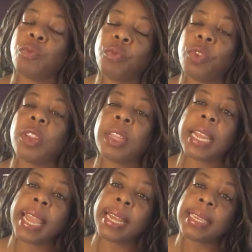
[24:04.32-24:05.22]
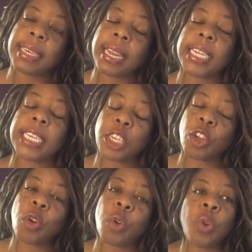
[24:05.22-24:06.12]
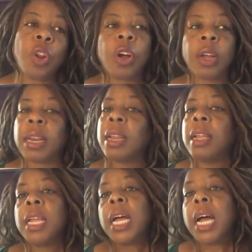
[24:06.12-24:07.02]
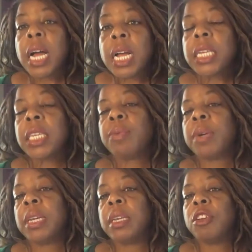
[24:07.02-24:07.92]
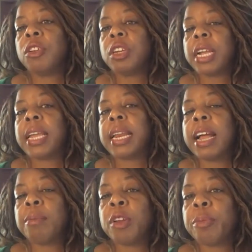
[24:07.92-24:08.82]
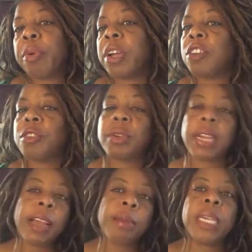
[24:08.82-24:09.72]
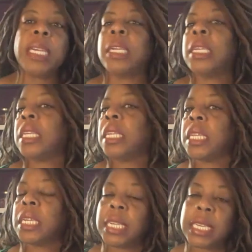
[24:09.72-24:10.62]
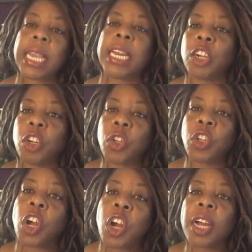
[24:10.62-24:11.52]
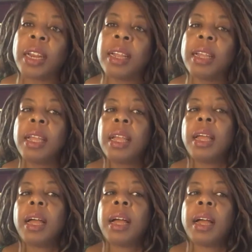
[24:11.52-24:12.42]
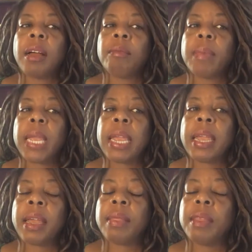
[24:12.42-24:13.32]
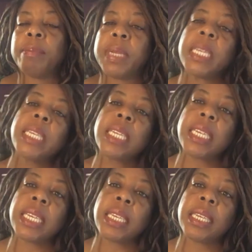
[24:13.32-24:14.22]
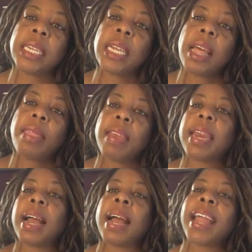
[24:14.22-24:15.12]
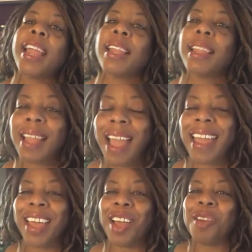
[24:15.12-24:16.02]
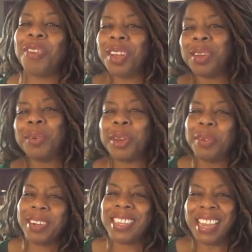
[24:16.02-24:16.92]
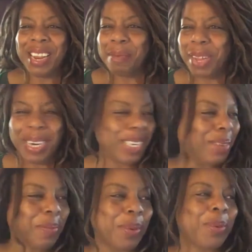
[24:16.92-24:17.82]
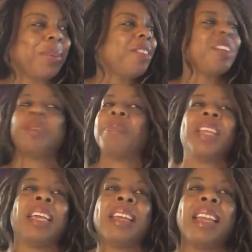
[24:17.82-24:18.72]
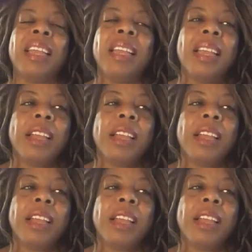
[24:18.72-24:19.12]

really has taken its toll on us when you look at how blood pressure, diabetes, and the list kind of goes on. And the business that I have, you were saying about entrepreneurship, that